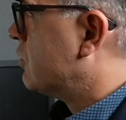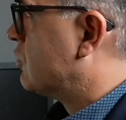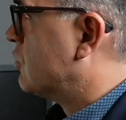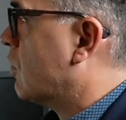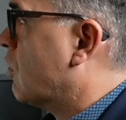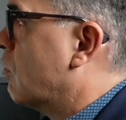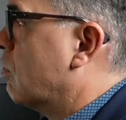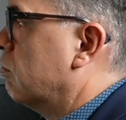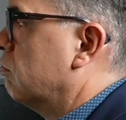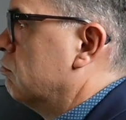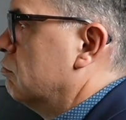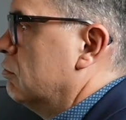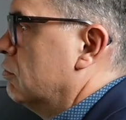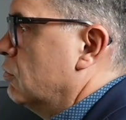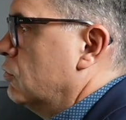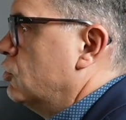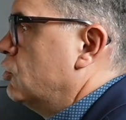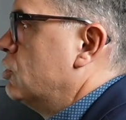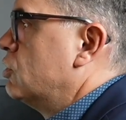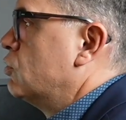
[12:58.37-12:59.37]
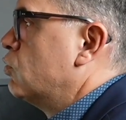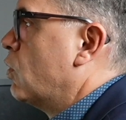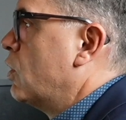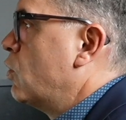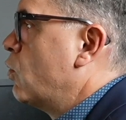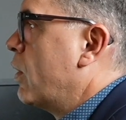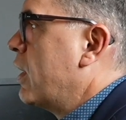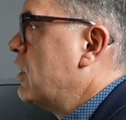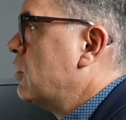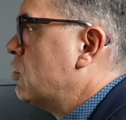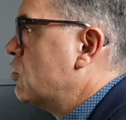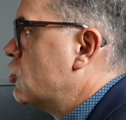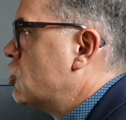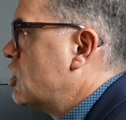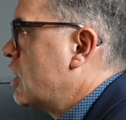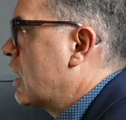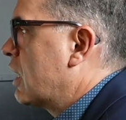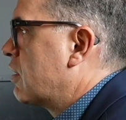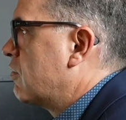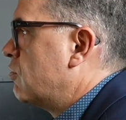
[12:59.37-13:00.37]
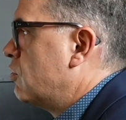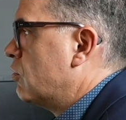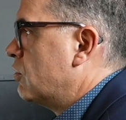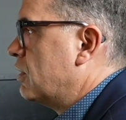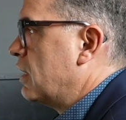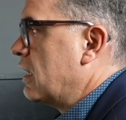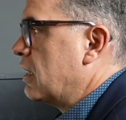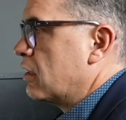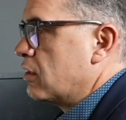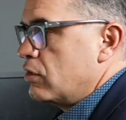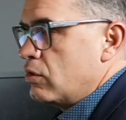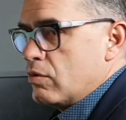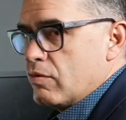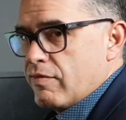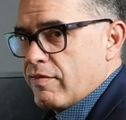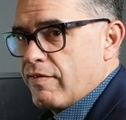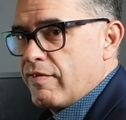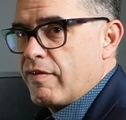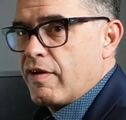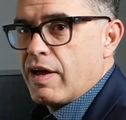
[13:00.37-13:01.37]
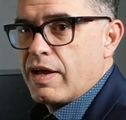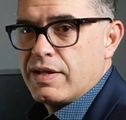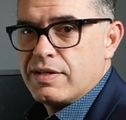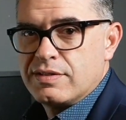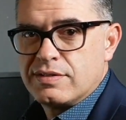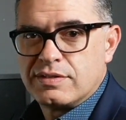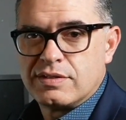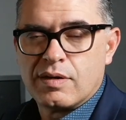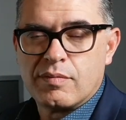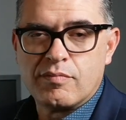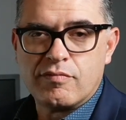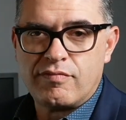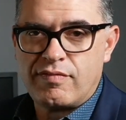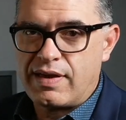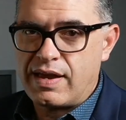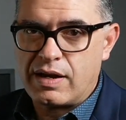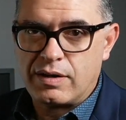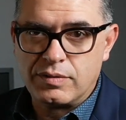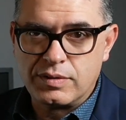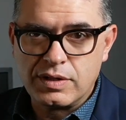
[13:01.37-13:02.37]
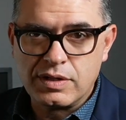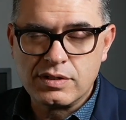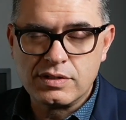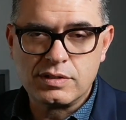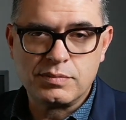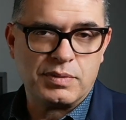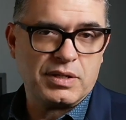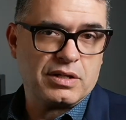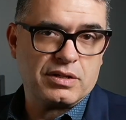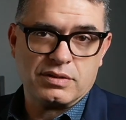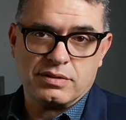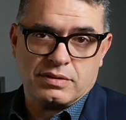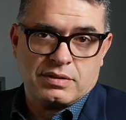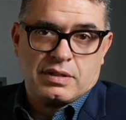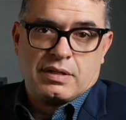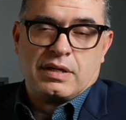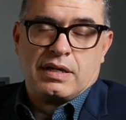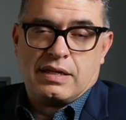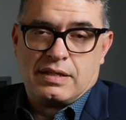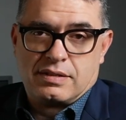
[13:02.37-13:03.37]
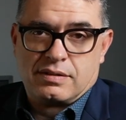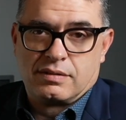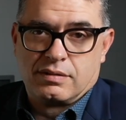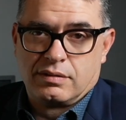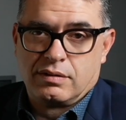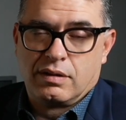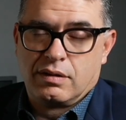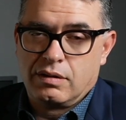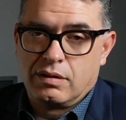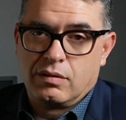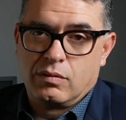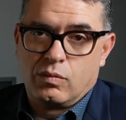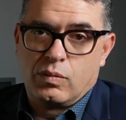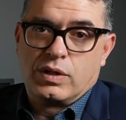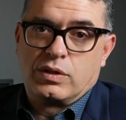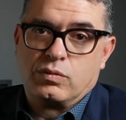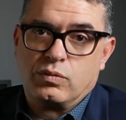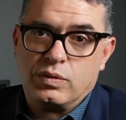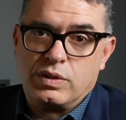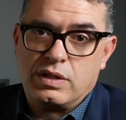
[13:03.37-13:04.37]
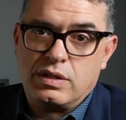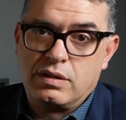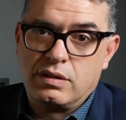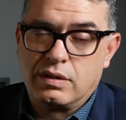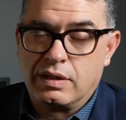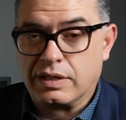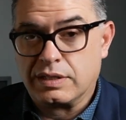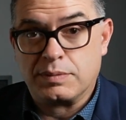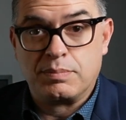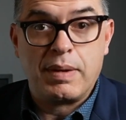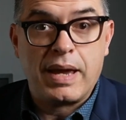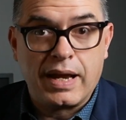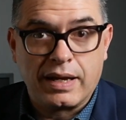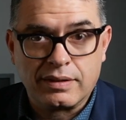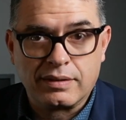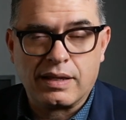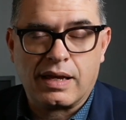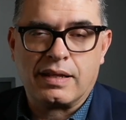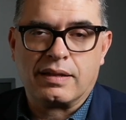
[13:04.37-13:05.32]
So just one way to check if your data you find some variance, because what we expect